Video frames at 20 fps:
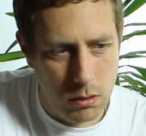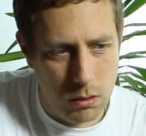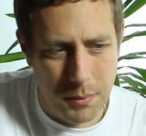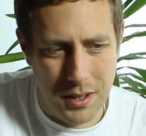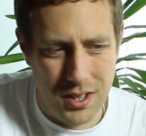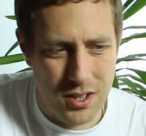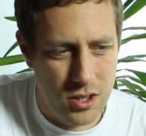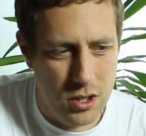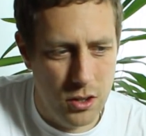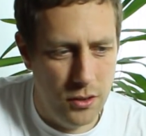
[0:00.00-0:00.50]
I mean,
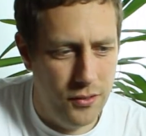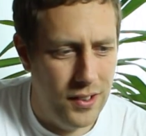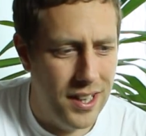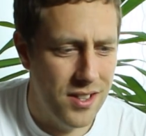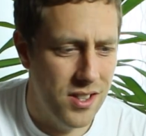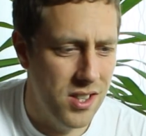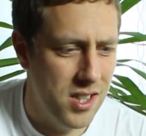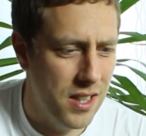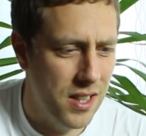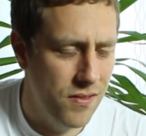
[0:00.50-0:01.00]
it's
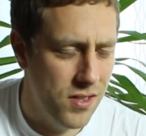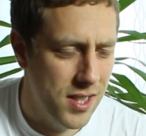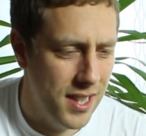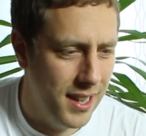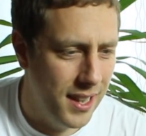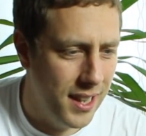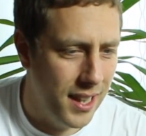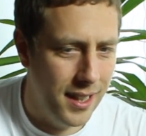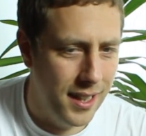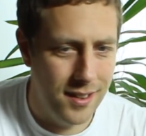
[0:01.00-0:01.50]

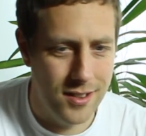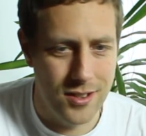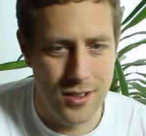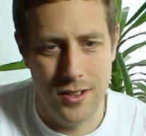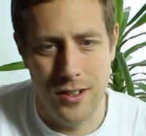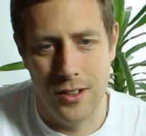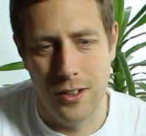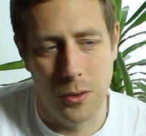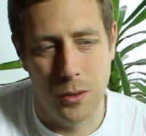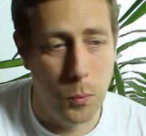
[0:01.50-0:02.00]
2017 cake, so
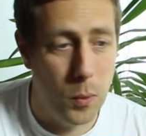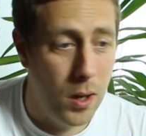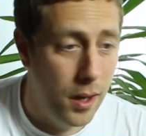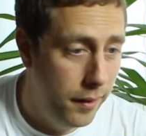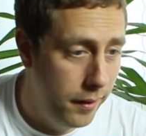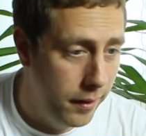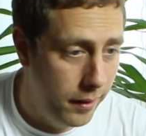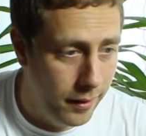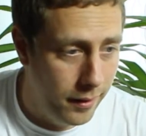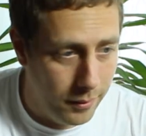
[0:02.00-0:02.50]
you got to
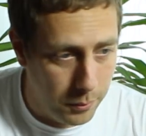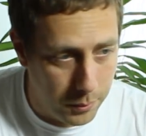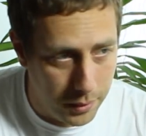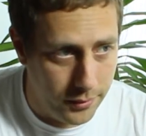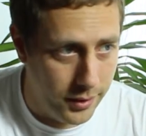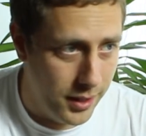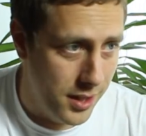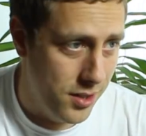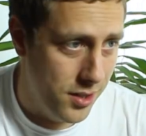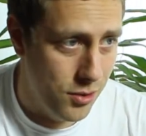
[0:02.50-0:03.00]
wonder
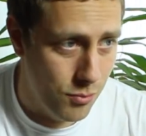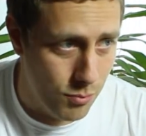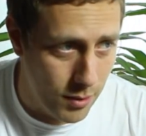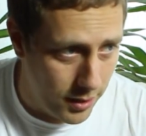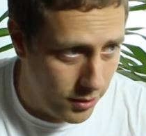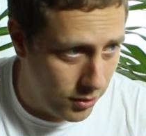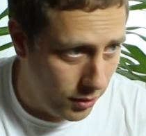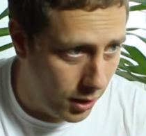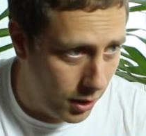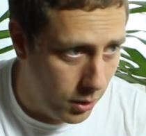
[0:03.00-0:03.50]
whether this is ready
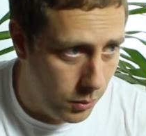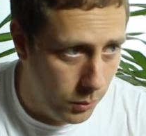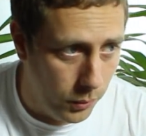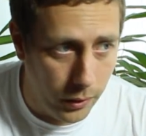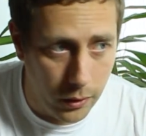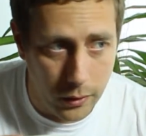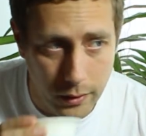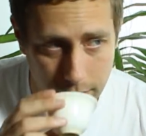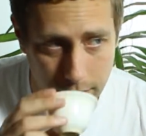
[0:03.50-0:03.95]
to go or not,